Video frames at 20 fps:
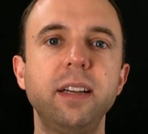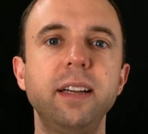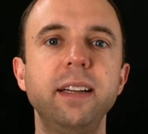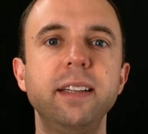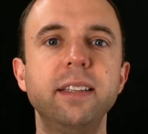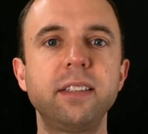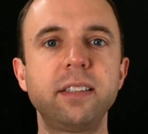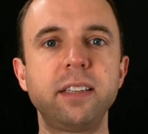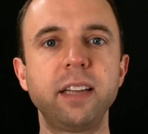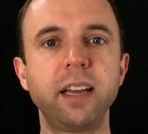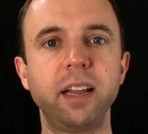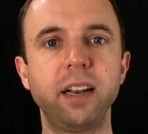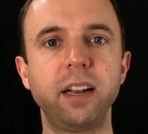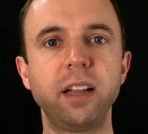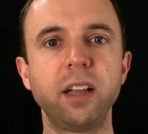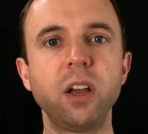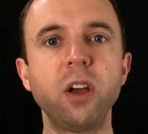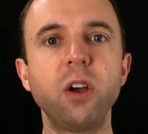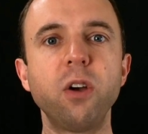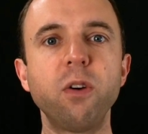Instead,
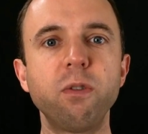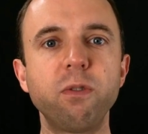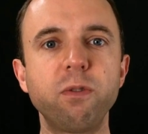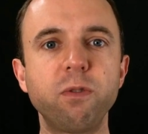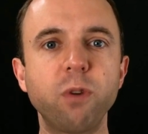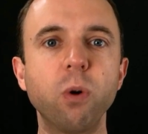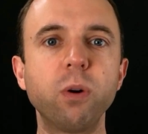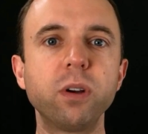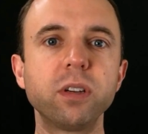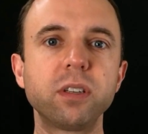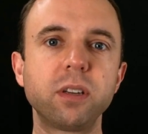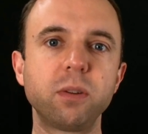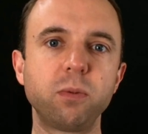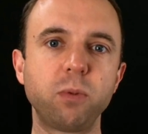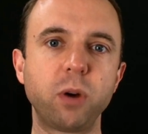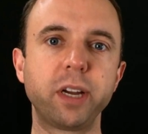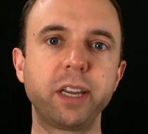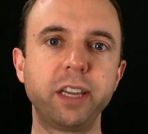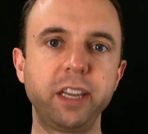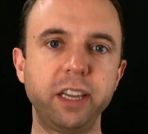focus on
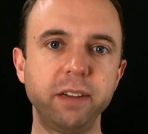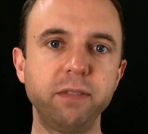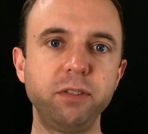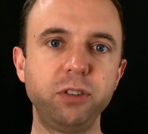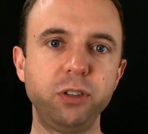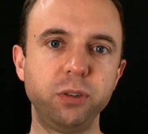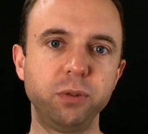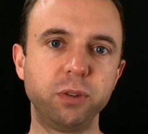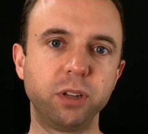what gives you